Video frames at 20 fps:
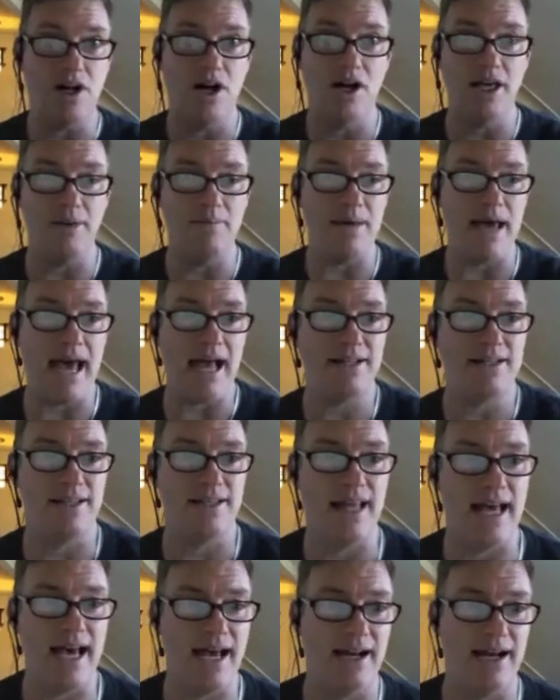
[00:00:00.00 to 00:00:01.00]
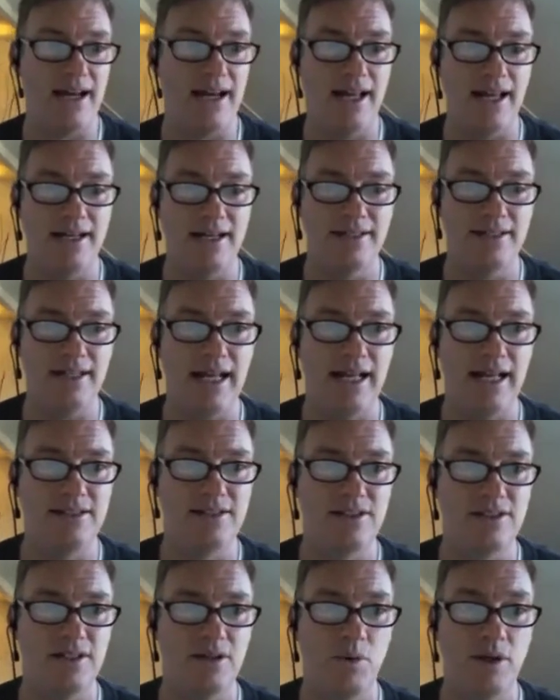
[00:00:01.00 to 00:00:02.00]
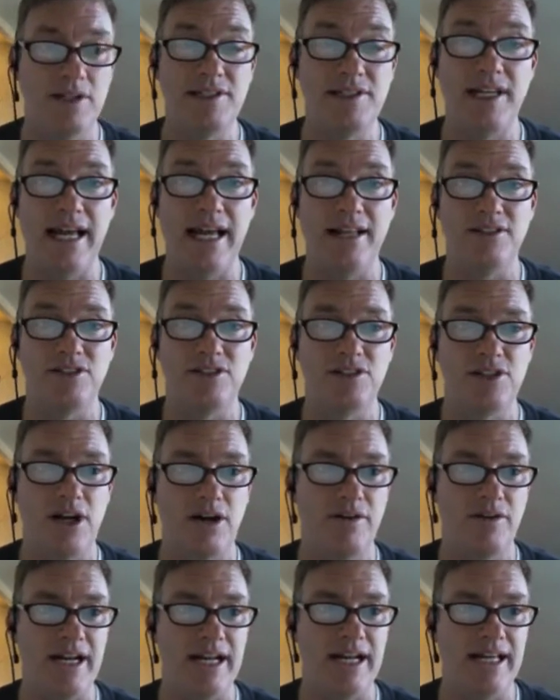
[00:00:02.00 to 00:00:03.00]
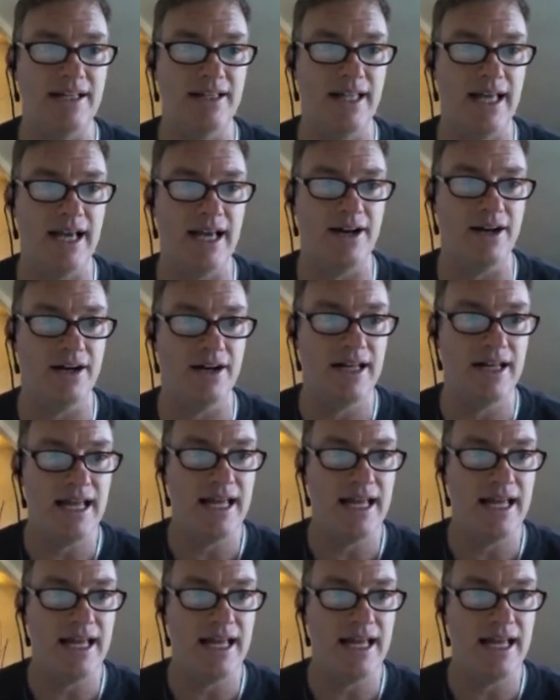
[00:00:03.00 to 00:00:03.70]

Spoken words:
I'll get back to that and once again, start reading it later.